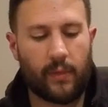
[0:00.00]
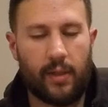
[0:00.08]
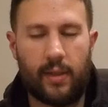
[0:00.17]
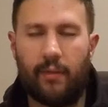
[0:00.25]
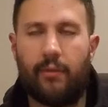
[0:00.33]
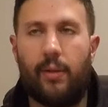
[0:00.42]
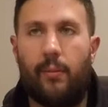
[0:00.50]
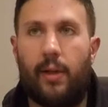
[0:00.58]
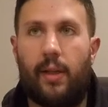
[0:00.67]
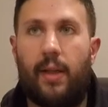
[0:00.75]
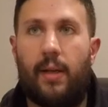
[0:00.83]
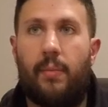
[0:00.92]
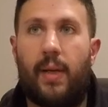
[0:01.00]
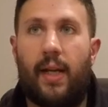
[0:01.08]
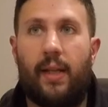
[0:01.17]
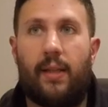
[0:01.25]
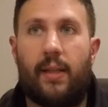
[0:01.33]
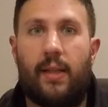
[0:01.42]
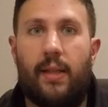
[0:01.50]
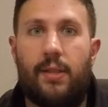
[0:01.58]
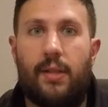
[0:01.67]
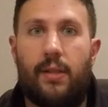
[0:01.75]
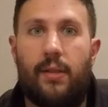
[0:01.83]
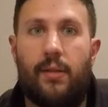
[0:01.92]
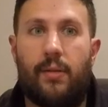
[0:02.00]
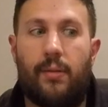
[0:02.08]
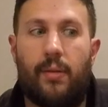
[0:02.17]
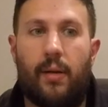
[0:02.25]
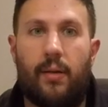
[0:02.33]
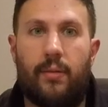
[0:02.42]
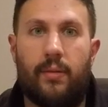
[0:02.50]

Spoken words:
Definitely want to get it back in the kitchen too, though.